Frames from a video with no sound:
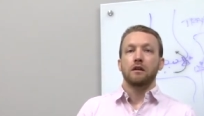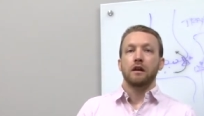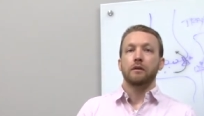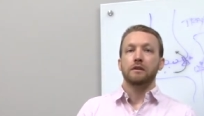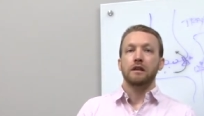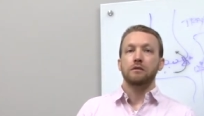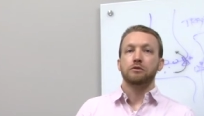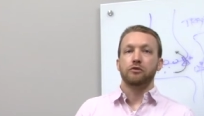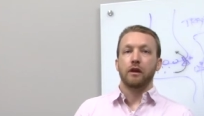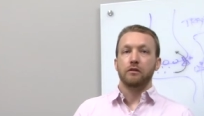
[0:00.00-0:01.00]
And what they did was
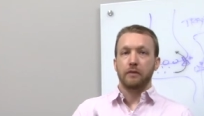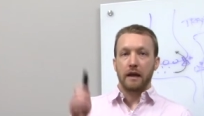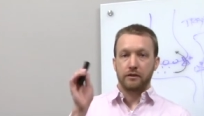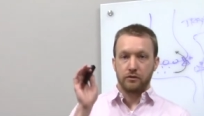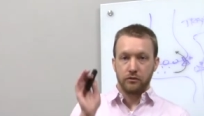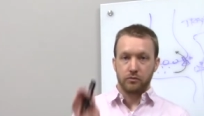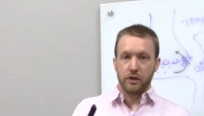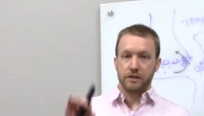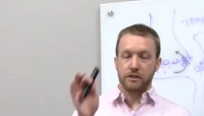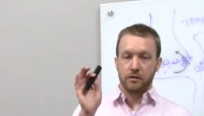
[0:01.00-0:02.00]
train the rat to
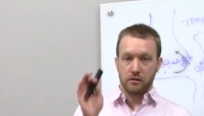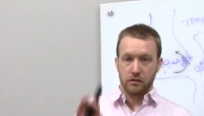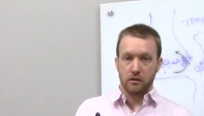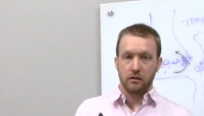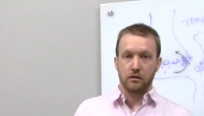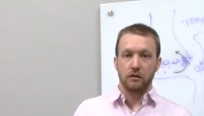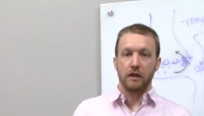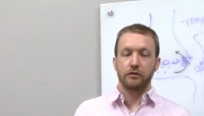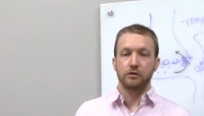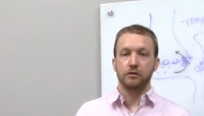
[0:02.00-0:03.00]
press uh, a
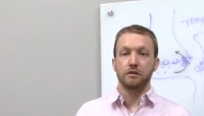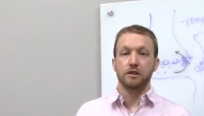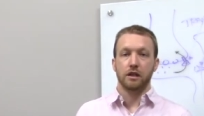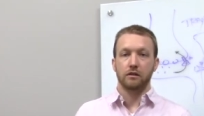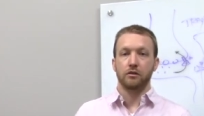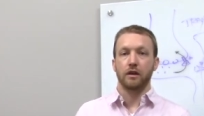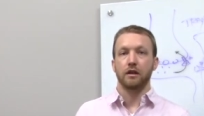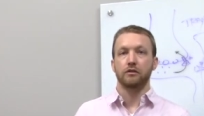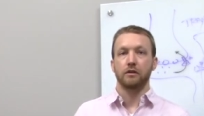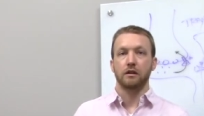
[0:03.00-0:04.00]
lever to inject
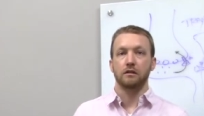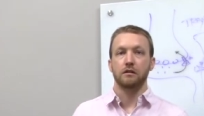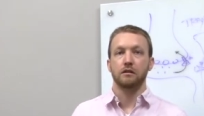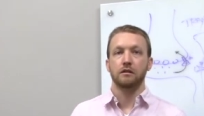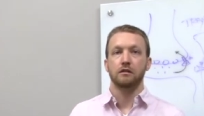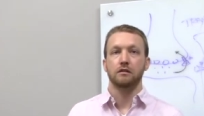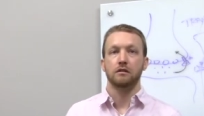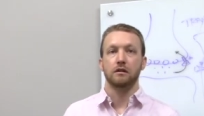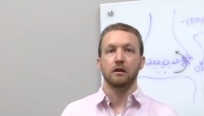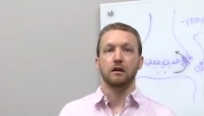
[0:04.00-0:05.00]
cocaine directly
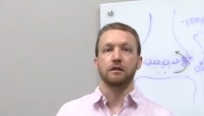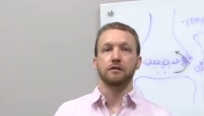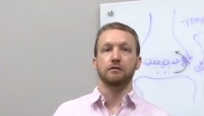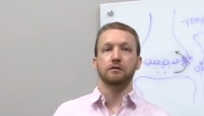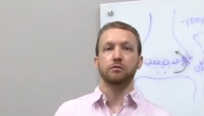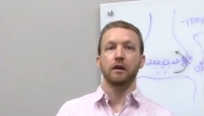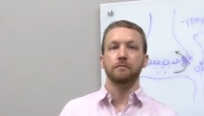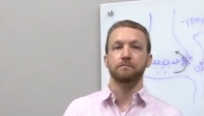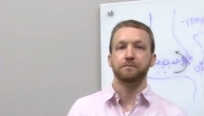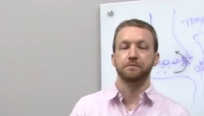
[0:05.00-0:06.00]
uh, into its brain.
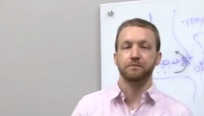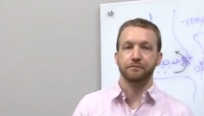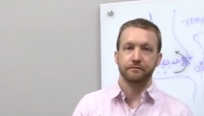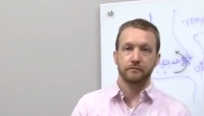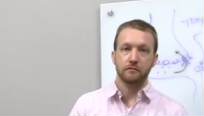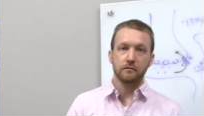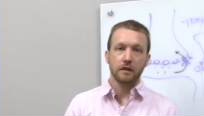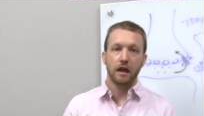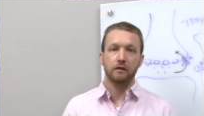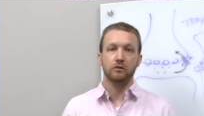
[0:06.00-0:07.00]

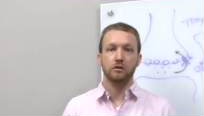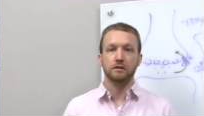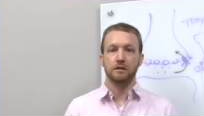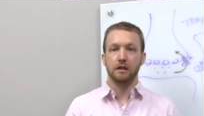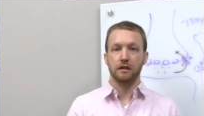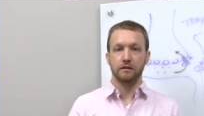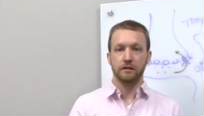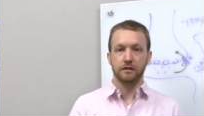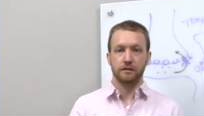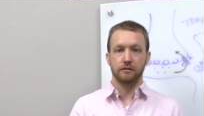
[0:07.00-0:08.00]
And of course, uh,
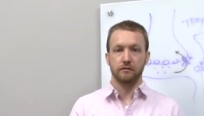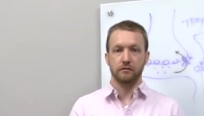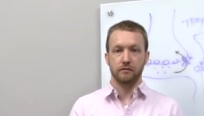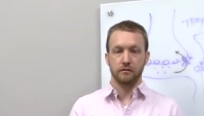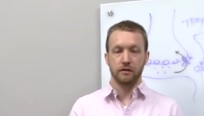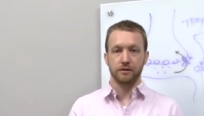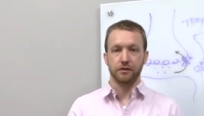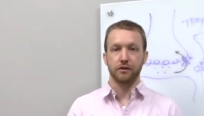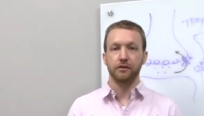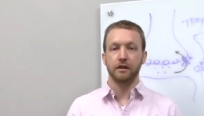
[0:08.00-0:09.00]
this is a
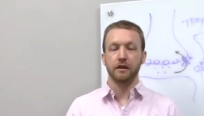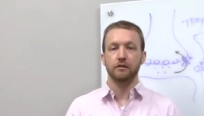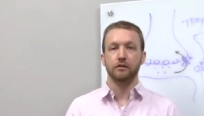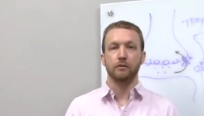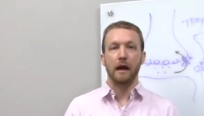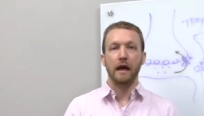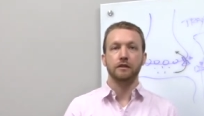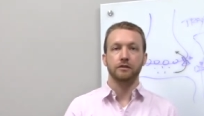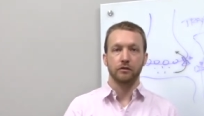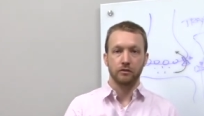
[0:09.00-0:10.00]
good thing to the rat,
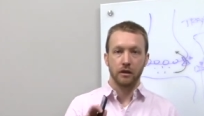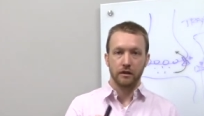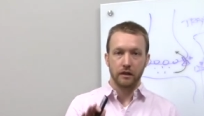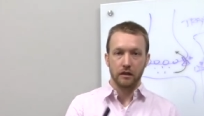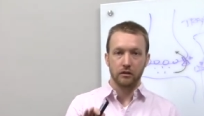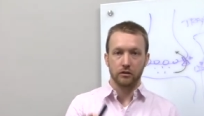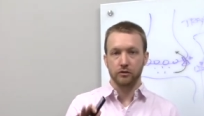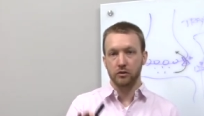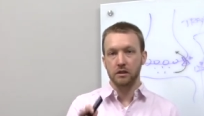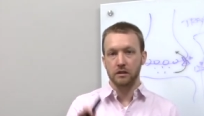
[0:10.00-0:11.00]
so they learn
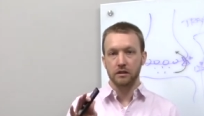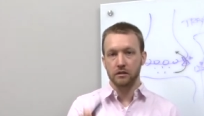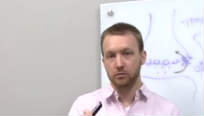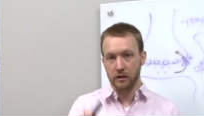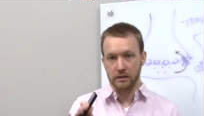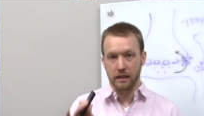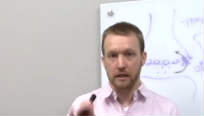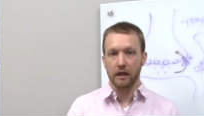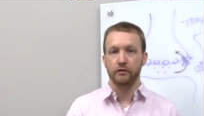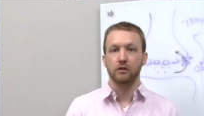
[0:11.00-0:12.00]
quickly to press that
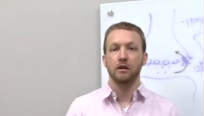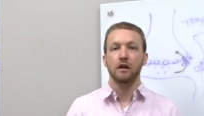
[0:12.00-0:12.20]
lever.